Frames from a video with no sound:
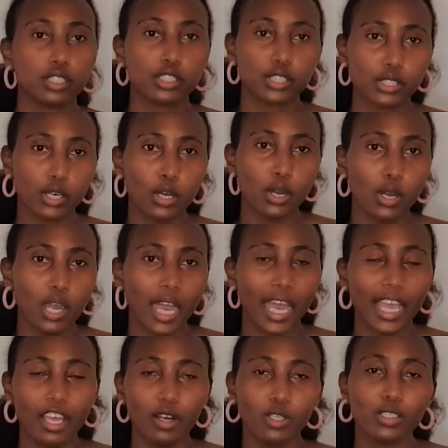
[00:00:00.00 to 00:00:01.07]
So I
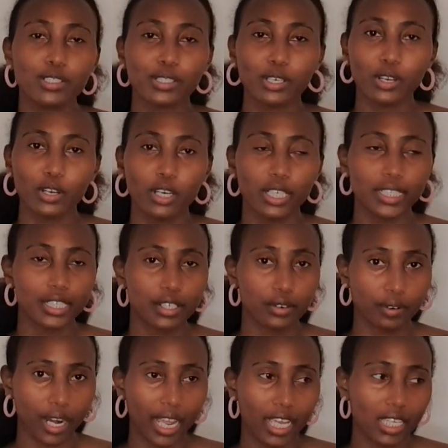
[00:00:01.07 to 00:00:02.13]
also got
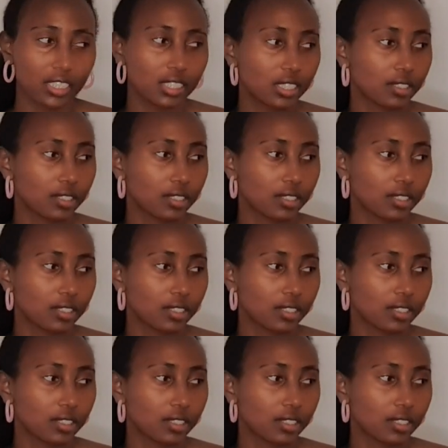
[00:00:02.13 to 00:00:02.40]
rice.